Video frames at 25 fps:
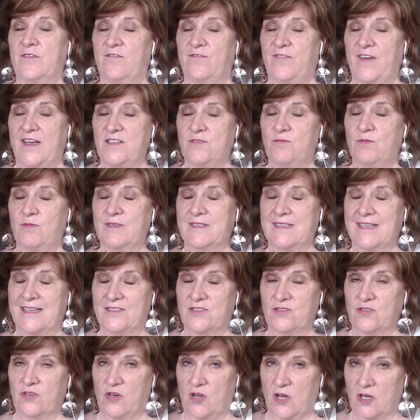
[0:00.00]
Facebook
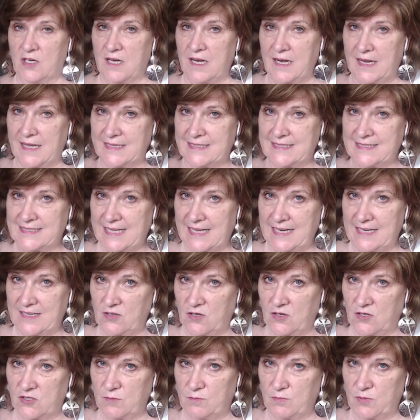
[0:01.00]
does not like selling
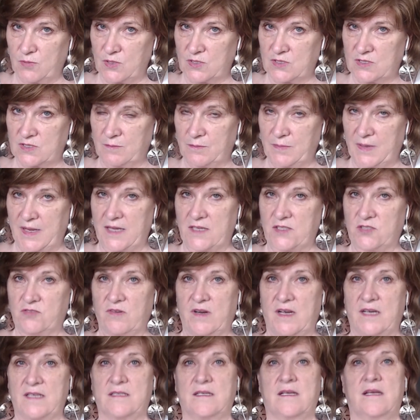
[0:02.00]
on your personal page,
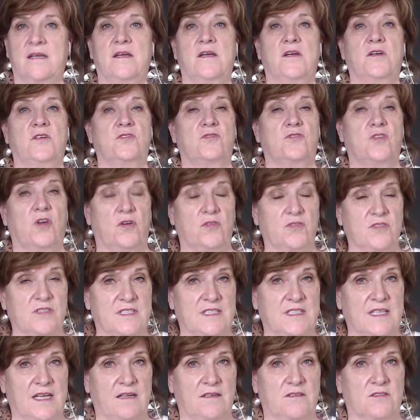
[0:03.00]
right? Don't
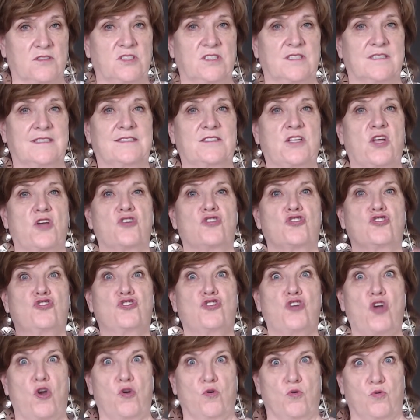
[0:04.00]
sell, just
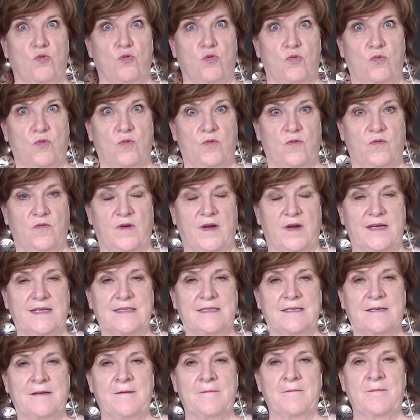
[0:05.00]
show,
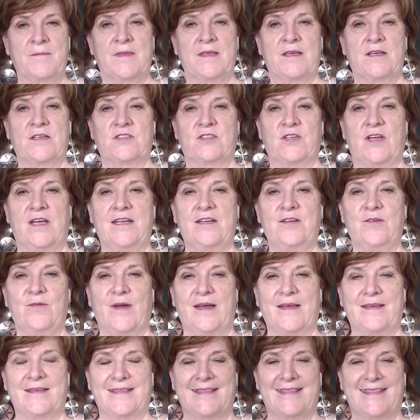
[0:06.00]
right? So
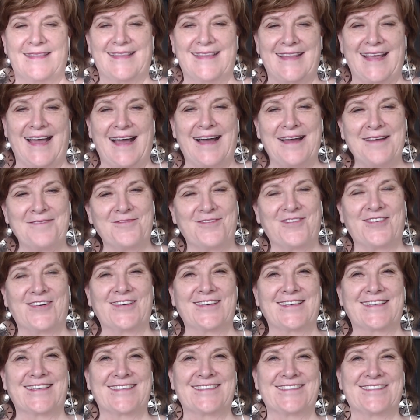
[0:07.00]
anyway, I'm
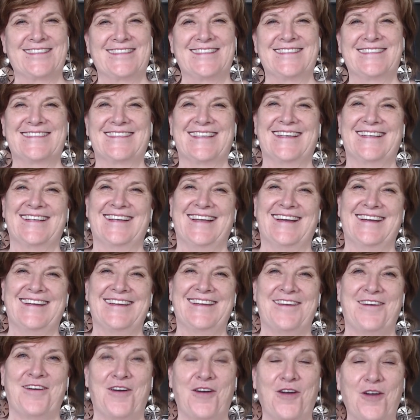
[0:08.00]
Veronica Jeans, and
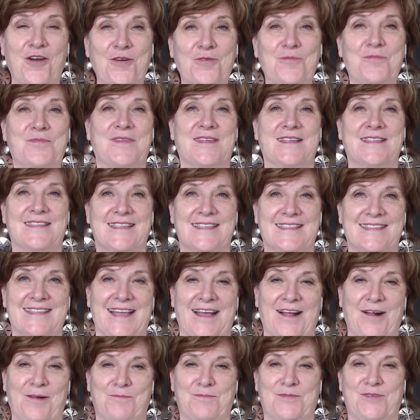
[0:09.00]
I hope this has
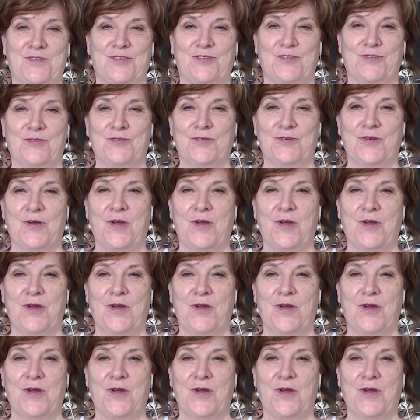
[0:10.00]
helped you,